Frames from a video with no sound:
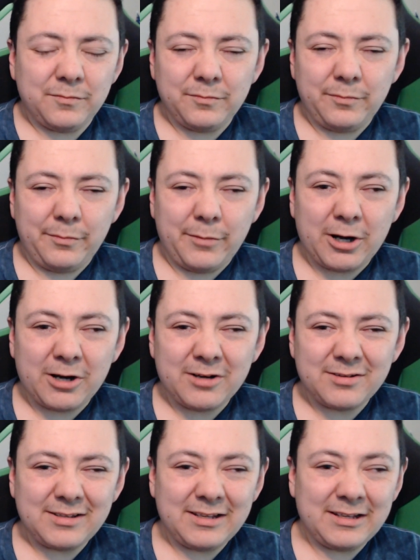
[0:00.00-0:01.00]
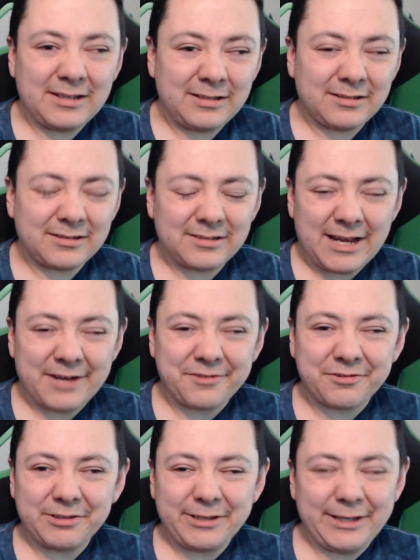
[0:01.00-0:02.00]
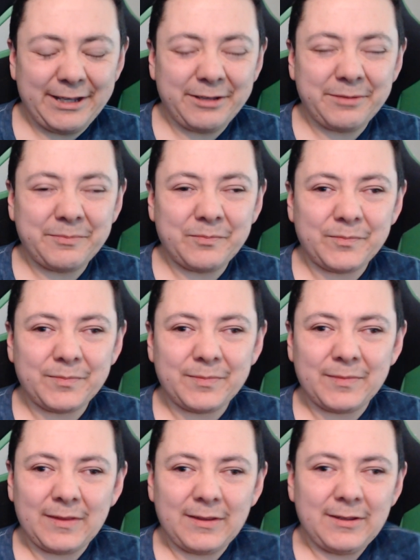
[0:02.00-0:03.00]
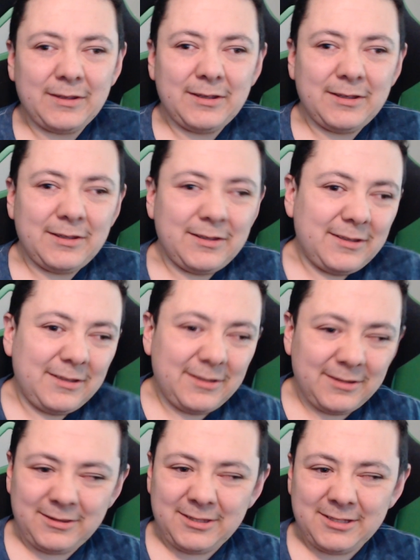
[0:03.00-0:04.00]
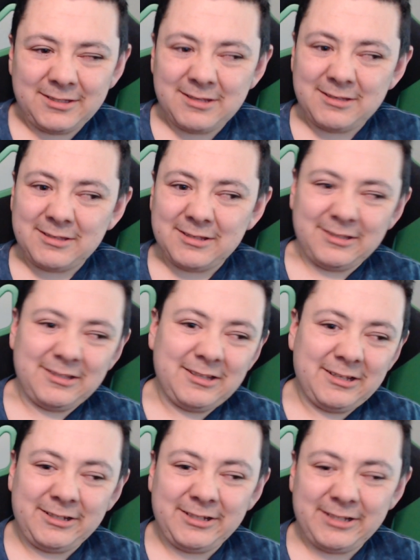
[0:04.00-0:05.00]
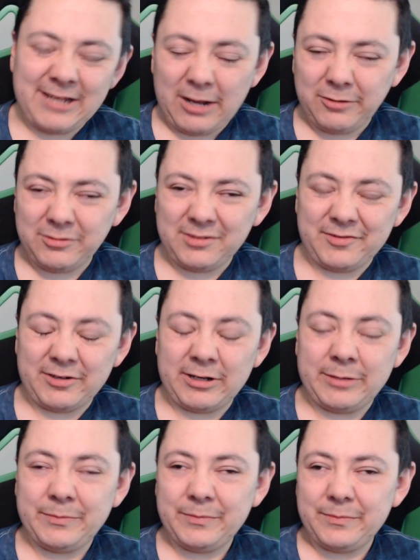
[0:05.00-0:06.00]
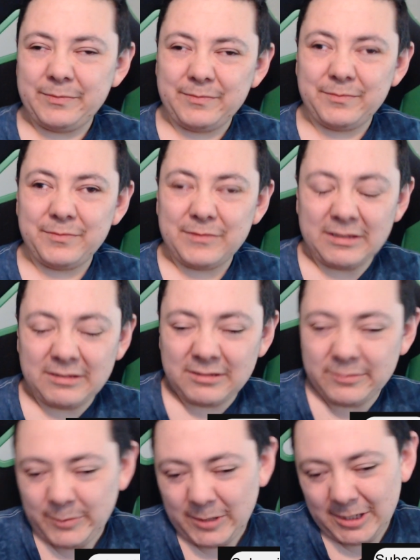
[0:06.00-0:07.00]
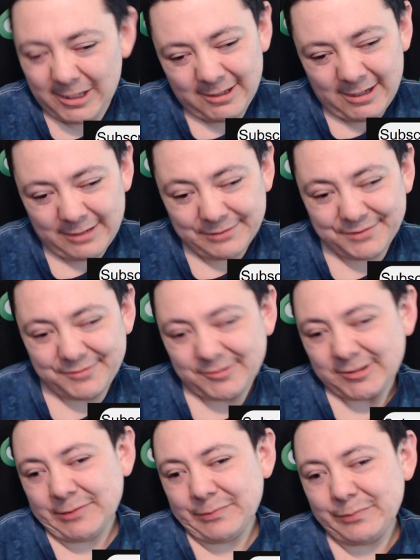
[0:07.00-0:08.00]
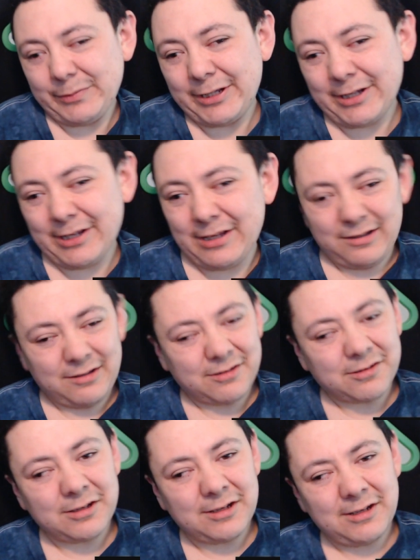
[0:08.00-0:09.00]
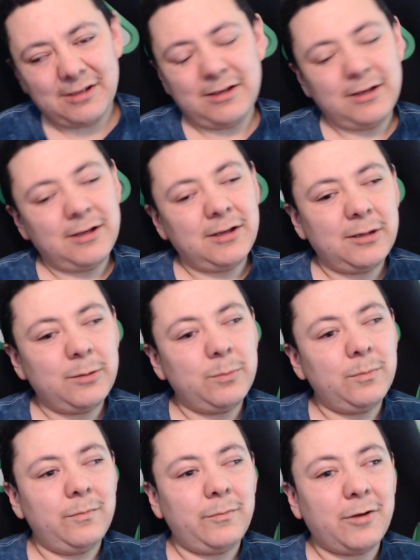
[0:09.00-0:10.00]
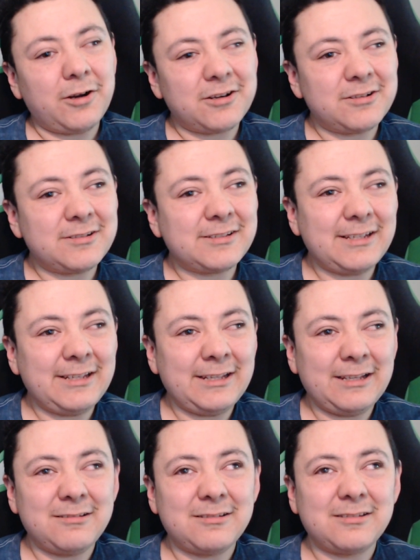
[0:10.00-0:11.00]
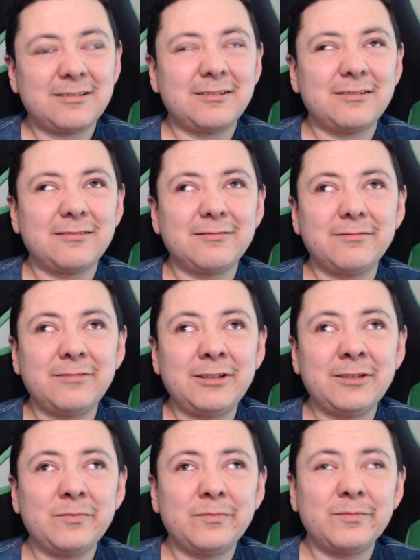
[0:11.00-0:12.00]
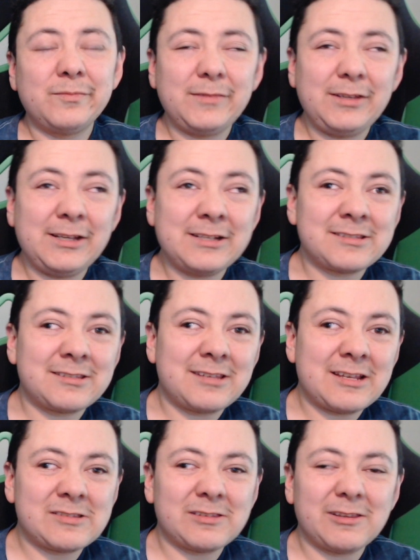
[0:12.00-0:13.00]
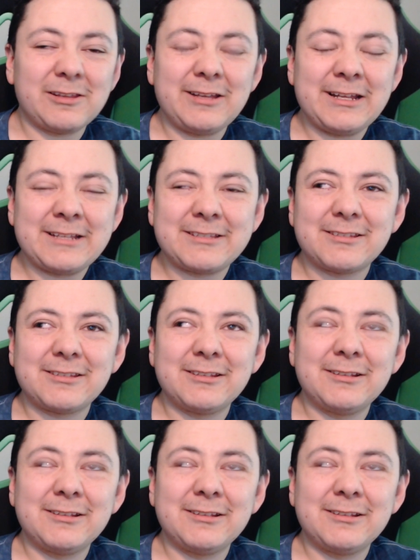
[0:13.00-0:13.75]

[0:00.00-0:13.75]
Mars is naturally this is a good house for him. This is a pretty good house for him because Mars is, well, it's